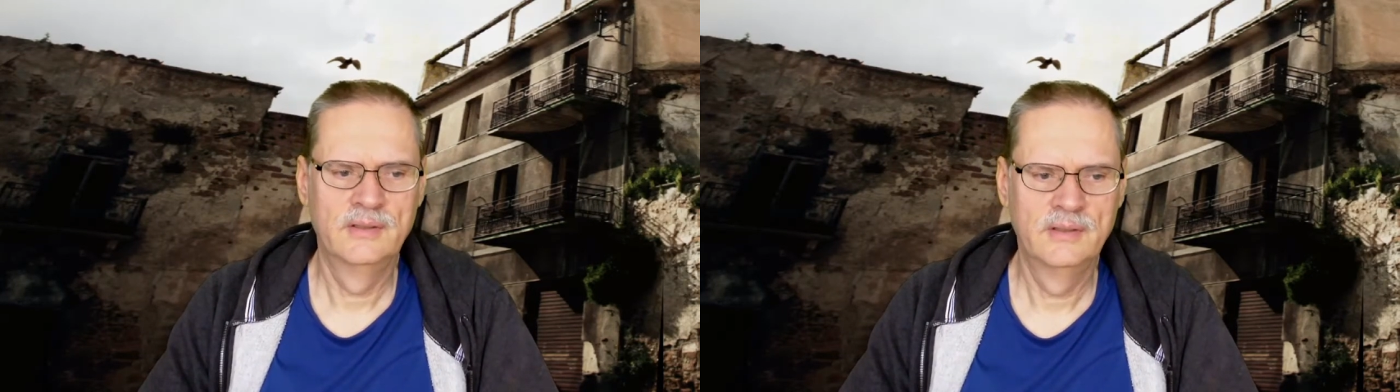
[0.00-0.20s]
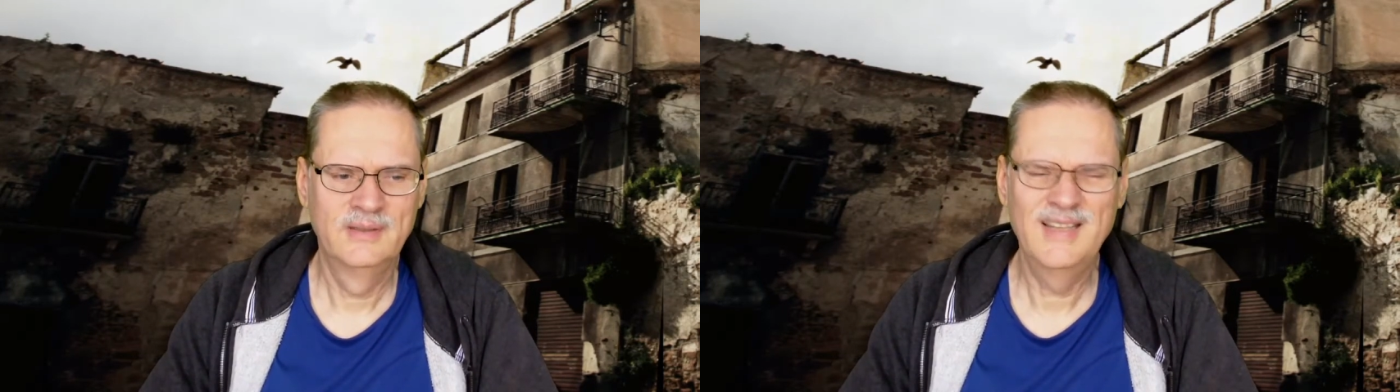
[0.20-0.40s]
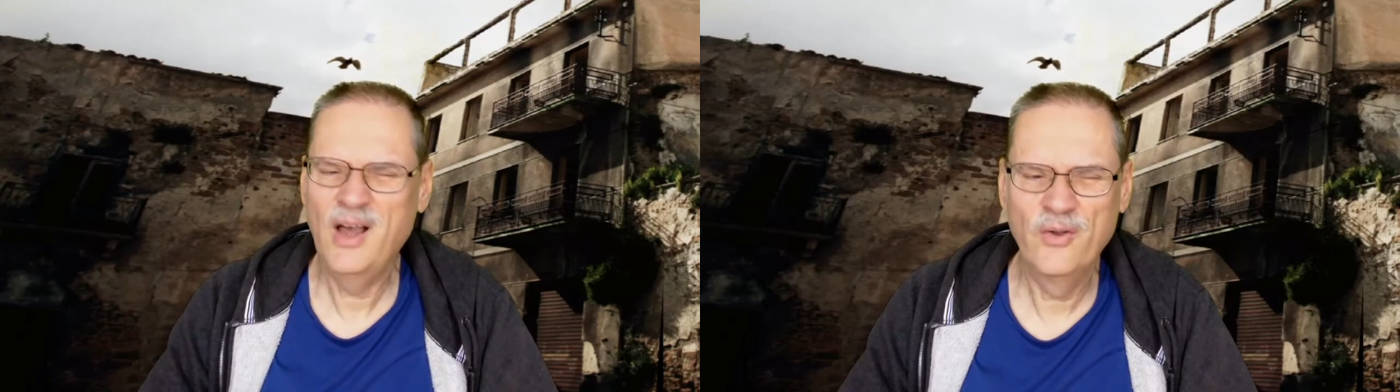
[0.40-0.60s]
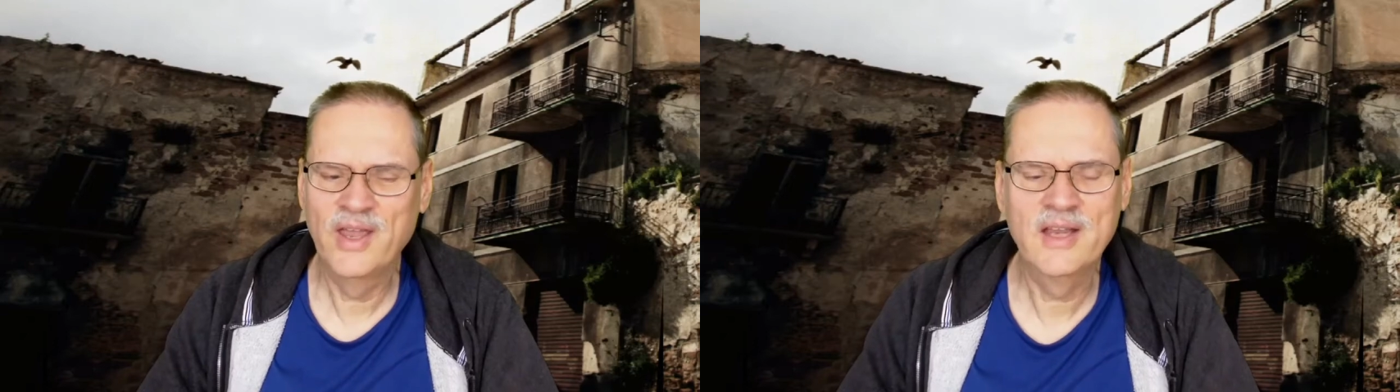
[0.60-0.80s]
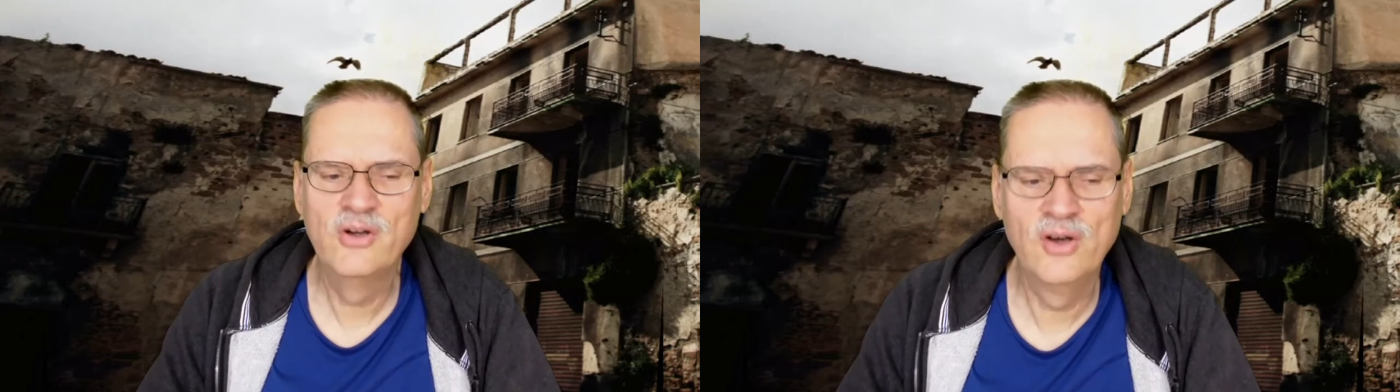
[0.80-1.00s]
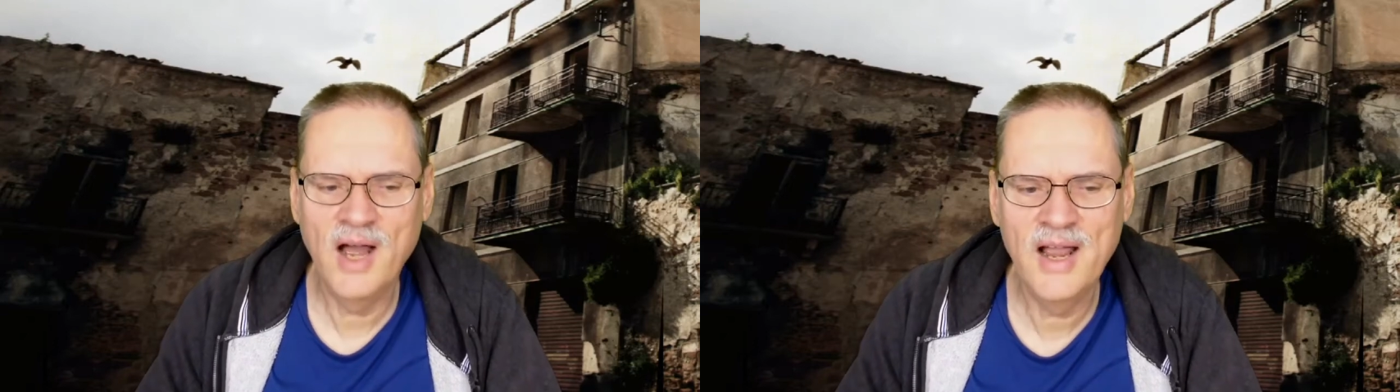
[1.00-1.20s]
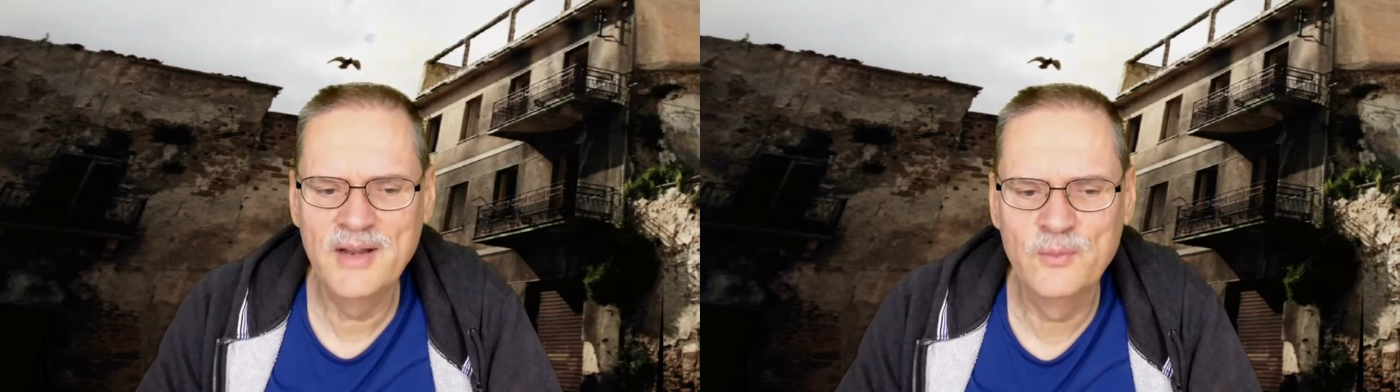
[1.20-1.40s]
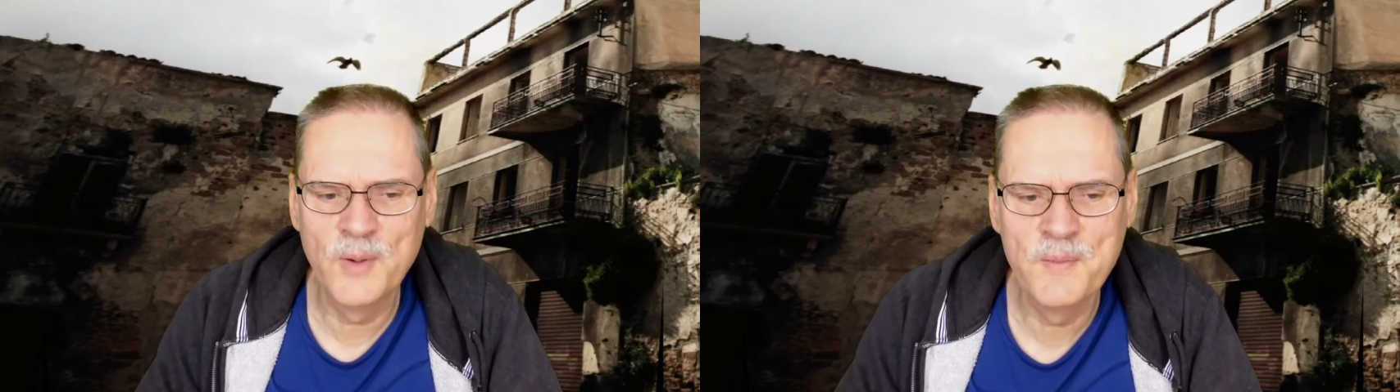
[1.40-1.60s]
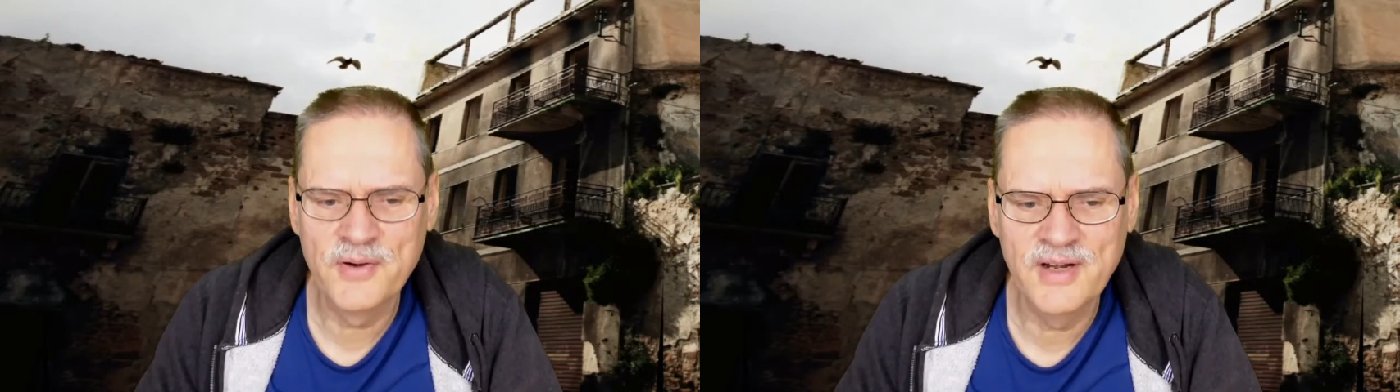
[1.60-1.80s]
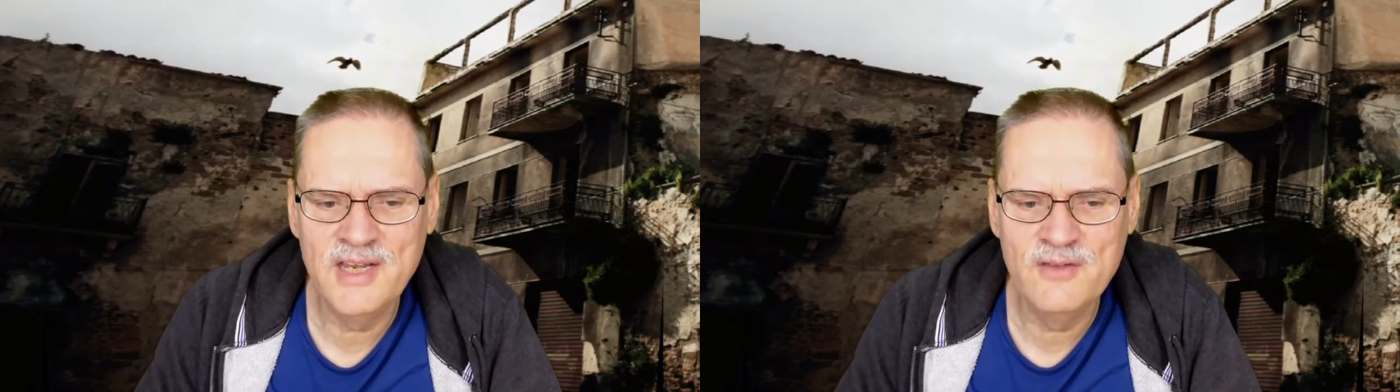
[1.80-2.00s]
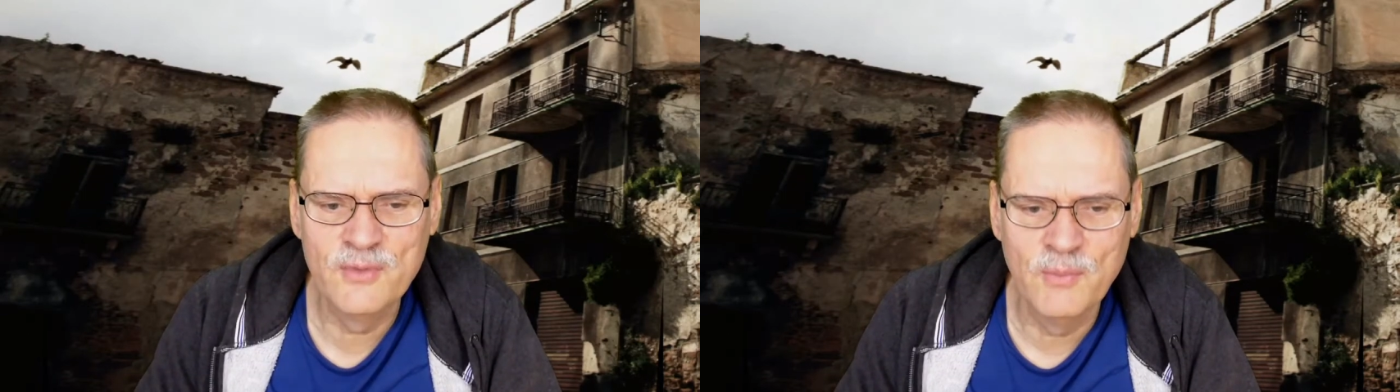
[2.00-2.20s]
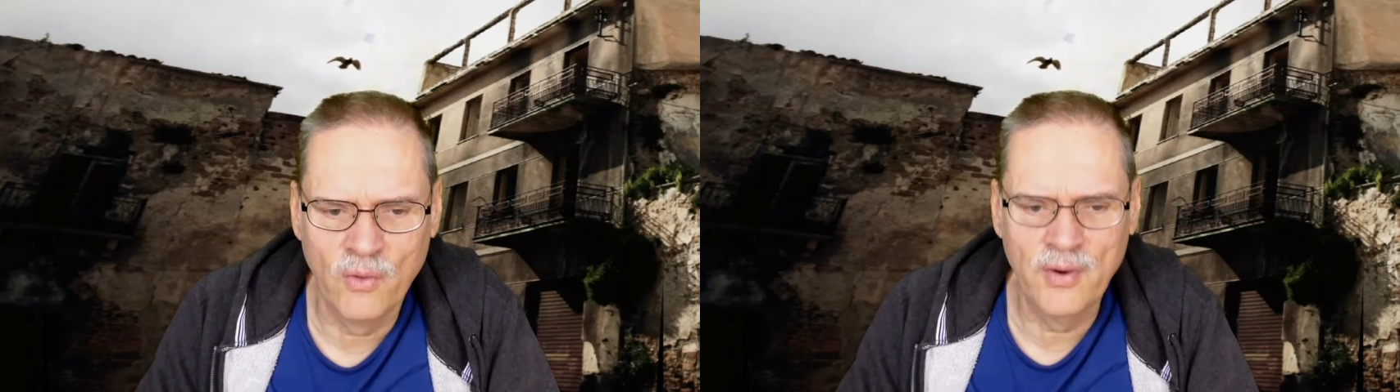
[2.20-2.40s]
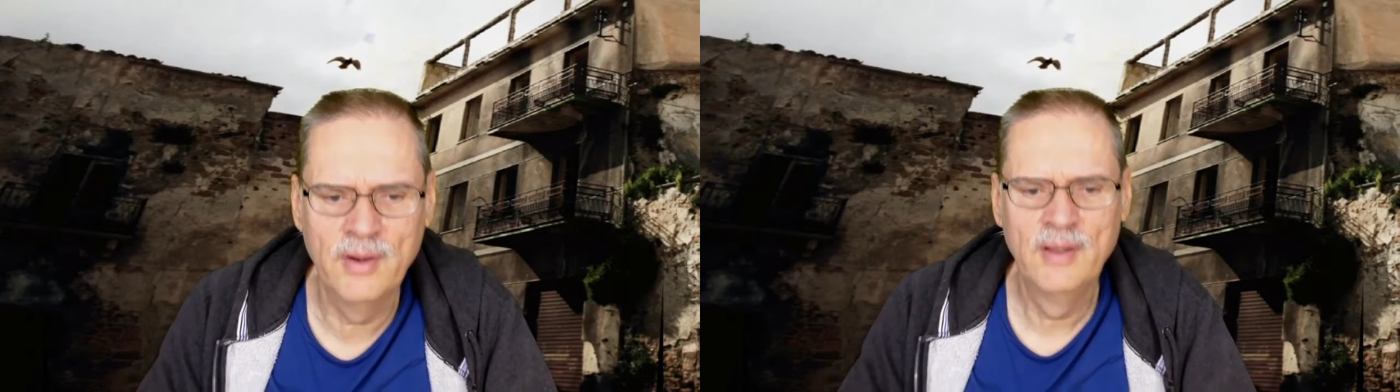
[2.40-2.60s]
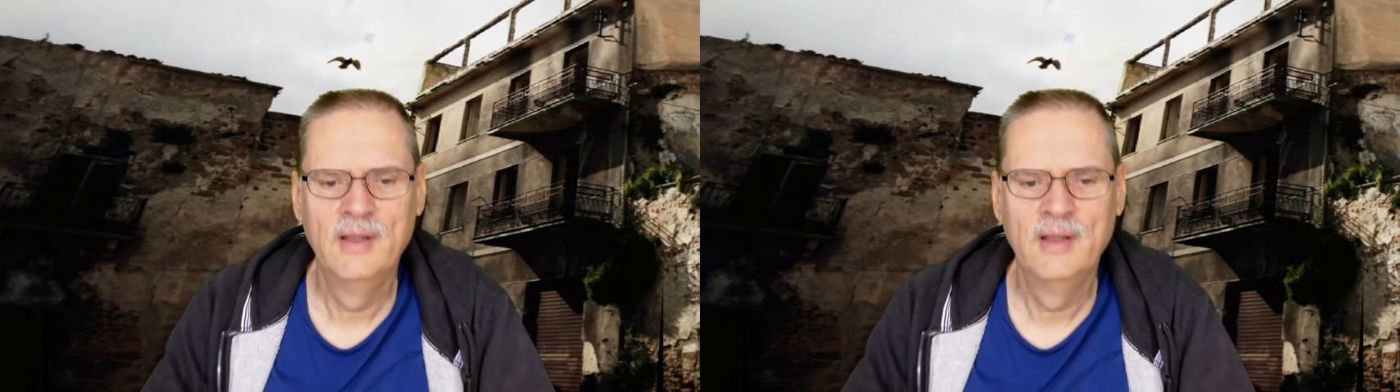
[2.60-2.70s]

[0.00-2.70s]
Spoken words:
Now they cry and whimper even more